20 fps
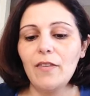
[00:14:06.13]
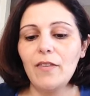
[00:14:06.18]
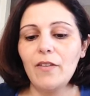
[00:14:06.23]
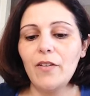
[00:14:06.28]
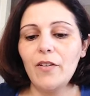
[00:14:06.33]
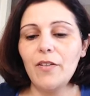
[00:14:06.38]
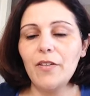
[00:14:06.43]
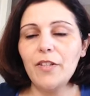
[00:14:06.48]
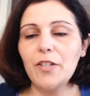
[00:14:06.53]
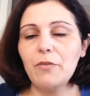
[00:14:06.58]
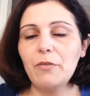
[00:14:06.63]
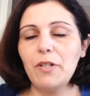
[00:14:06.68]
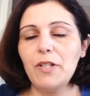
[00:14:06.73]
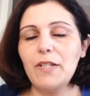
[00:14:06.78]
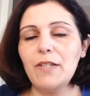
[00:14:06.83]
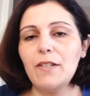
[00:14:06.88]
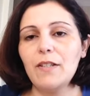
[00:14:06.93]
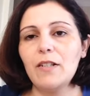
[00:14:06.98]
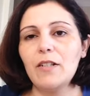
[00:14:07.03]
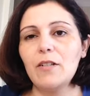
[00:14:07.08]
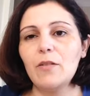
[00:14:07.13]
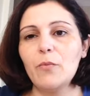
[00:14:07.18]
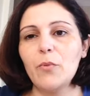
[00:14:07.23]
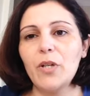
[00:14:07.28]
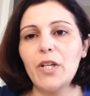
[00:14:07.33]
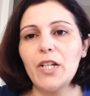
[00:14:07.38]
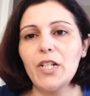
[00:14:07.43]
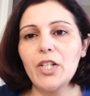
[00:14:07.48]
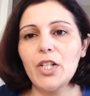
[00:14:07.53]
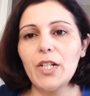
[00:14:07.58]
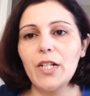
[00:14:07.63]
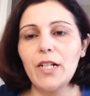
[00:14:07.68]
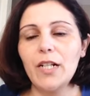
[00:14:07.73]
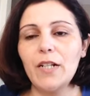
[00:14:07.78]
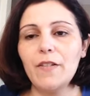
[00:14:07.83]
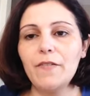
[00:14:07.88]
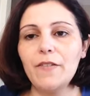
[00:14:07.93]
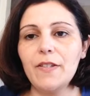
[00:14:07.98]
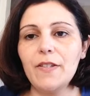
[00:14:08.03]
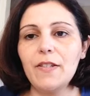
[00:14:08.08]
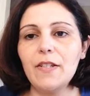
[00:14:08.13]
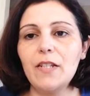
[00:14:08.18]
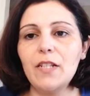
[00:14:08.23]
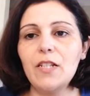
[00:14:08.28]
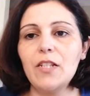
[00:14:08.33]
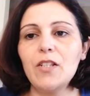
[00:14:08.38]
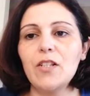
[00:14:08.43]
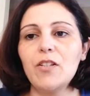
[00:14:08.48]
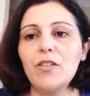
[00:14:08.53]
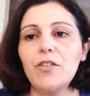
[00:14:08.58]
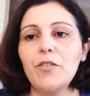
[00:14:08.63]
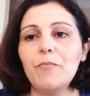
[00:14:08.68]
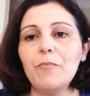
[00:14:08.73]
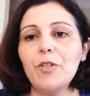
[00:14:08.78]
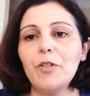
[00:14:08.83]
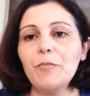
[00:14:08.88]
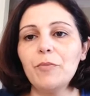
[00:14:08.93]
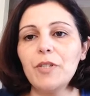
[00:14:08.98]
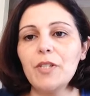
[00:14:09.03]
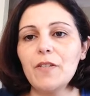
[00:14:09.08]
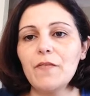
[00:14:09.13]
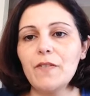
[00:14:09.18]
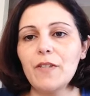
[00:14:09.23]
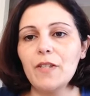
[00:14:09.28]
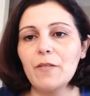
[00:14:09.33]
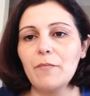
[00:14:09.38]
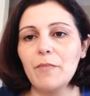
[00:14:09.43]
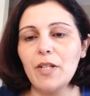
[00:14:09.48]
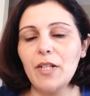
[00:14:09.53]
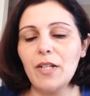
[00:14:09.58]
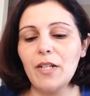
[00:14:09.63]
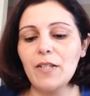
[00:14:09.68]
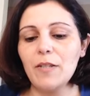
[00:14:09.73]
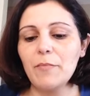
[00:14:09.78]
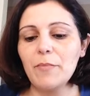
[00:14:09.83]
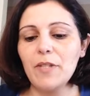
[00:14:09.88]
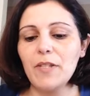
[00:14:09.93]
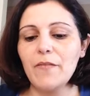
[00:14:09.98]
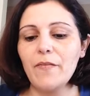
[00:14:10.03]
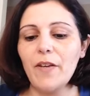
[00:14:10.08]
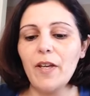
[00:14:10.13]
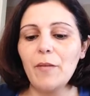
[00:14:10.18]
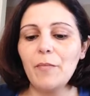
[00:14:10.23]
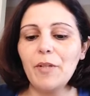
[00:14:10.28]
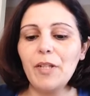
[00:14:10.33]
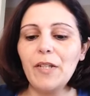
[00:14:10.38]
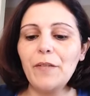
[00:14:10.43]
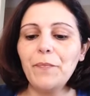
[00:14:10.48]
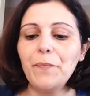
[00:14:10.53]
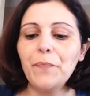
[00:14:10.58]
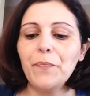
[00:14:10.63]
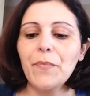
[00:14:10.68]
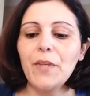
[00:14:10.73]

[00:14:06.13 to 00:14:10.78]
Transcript: On the 22nd, we actually left Sydney to go to Melbourne to visit my husband's family,